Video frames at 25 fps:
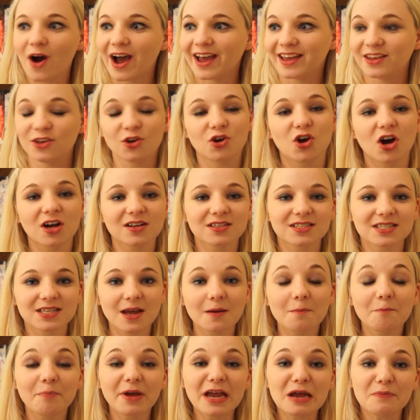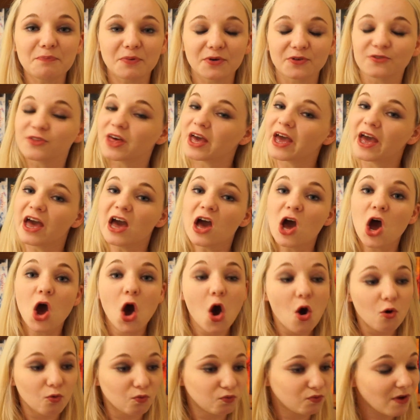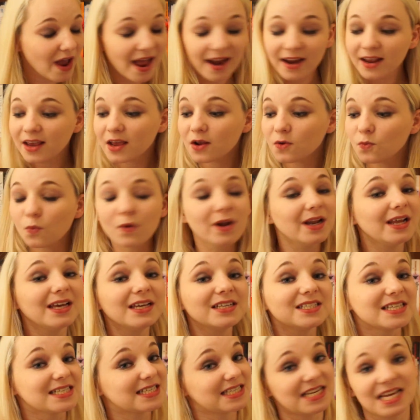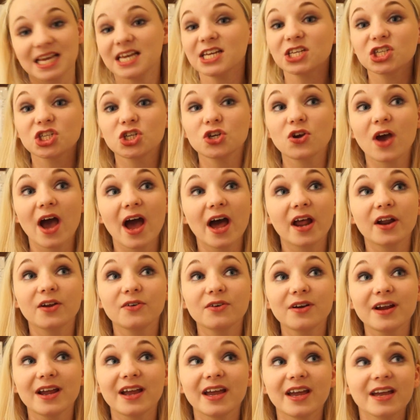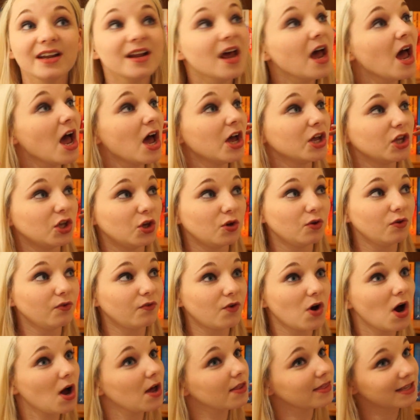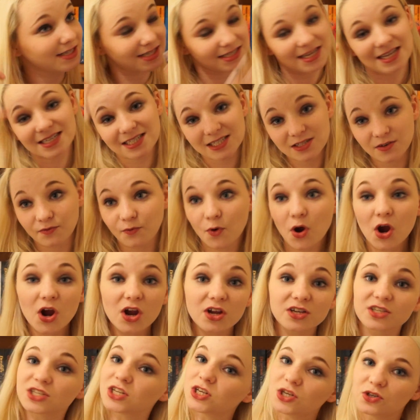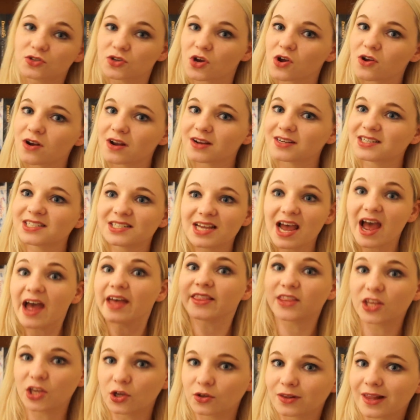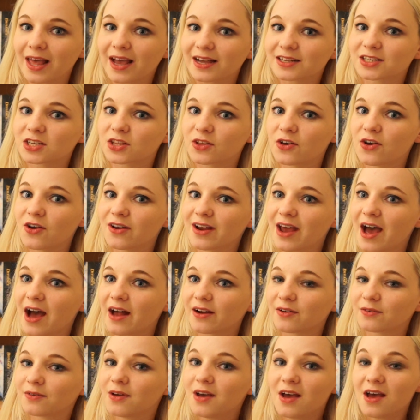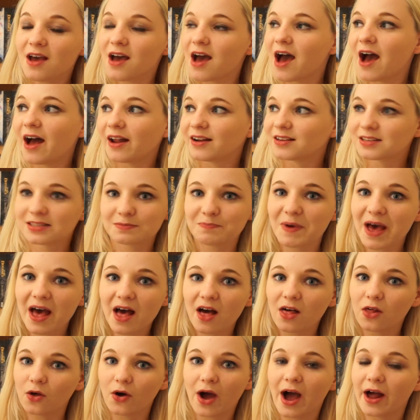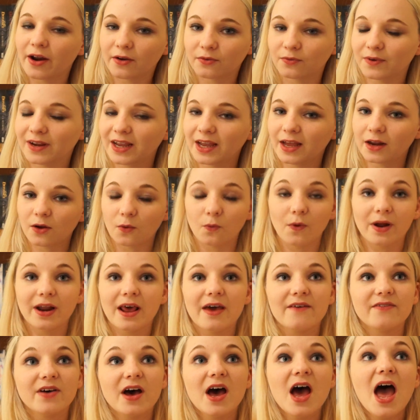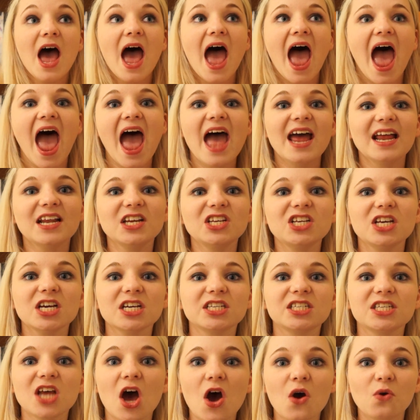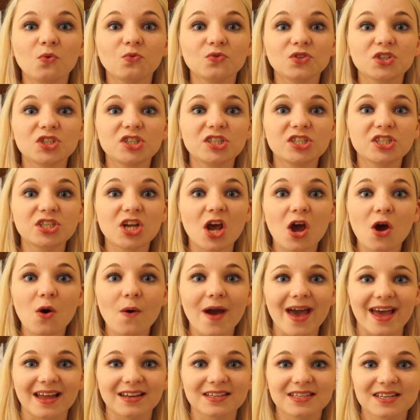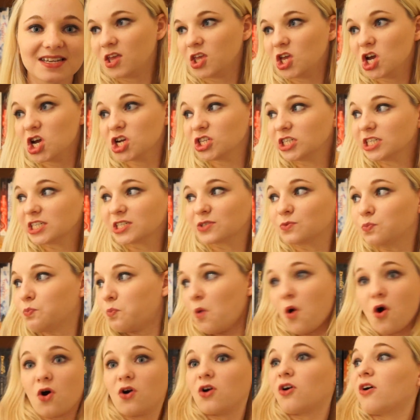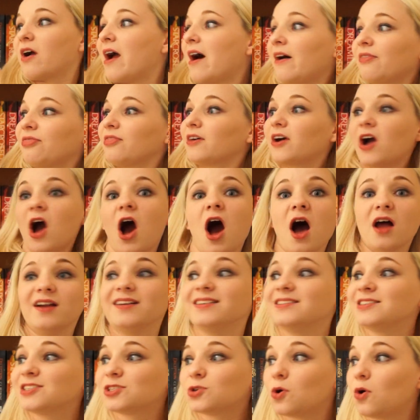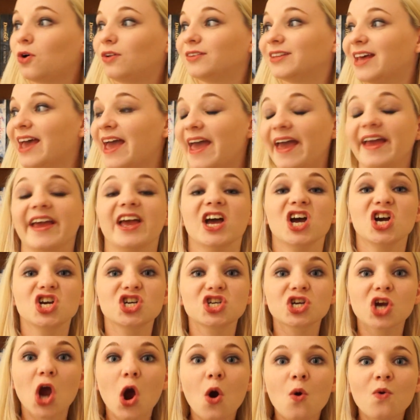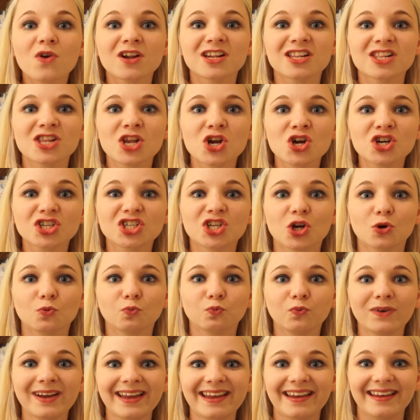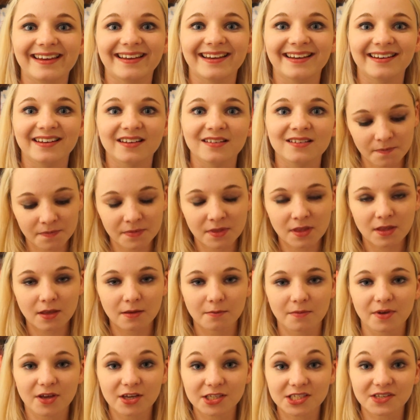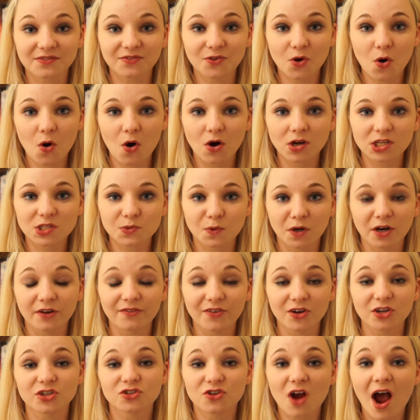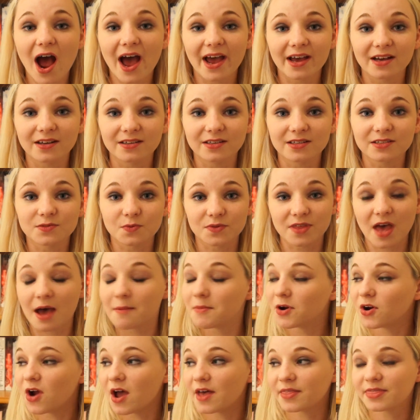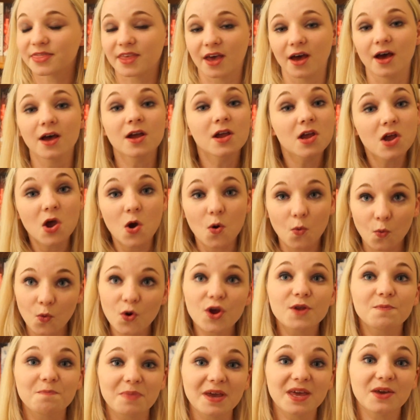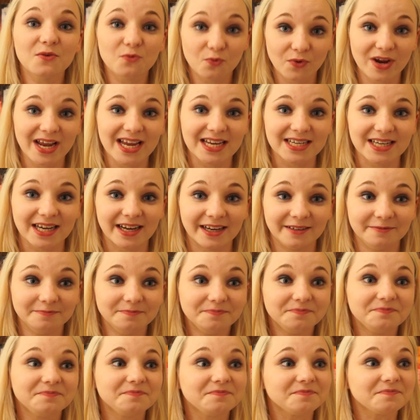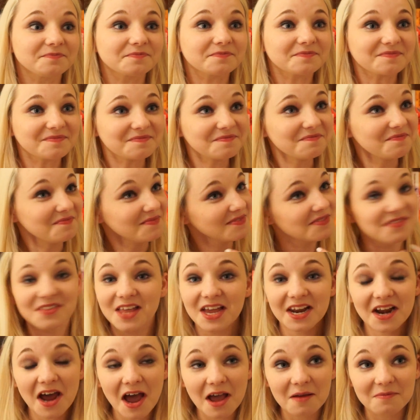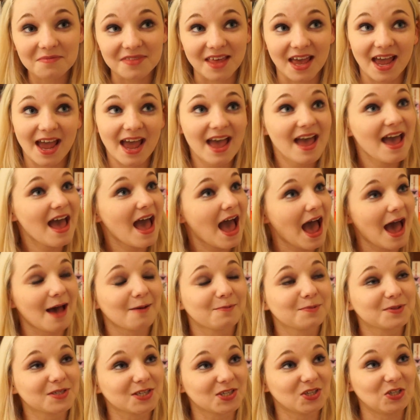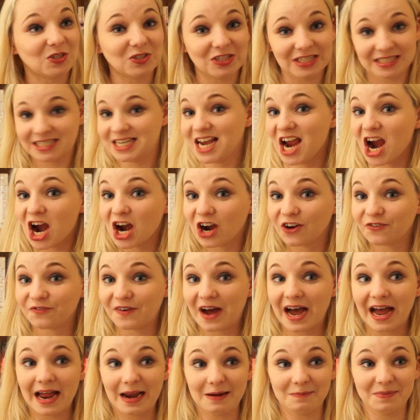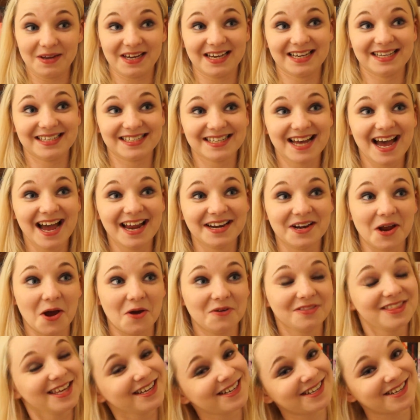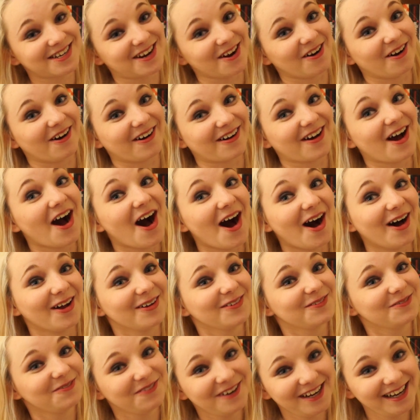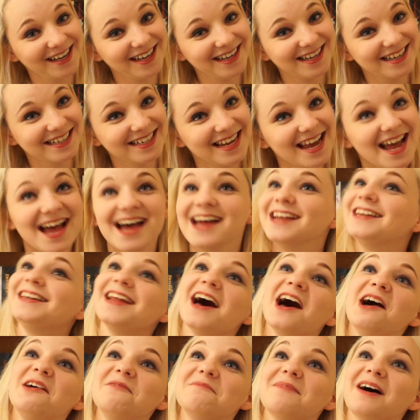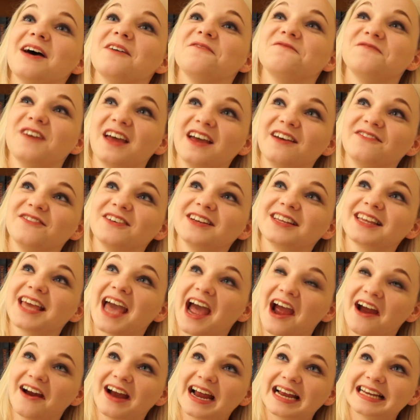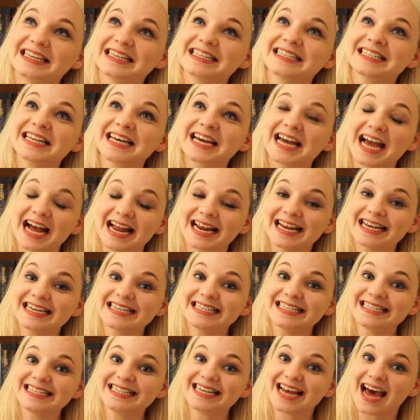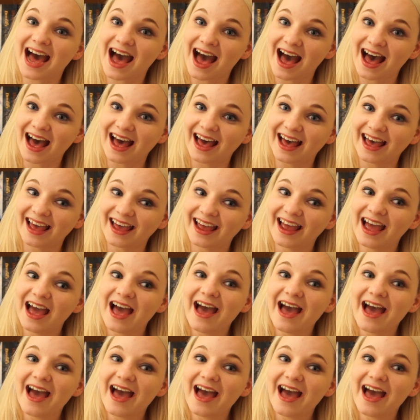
You got some people there ready and willing to teach you how to read. You got this list of words that you don't understand that you'd like to learn how to spell or how to read or whatever, and you don't do it. You just walk around the gardens all day. Go and learn to read. Because of course one of her trials with Amarantha would be reading. And then I'm there absolutely terrified because I know this girl can't read. Now my favorite characters are gonna die.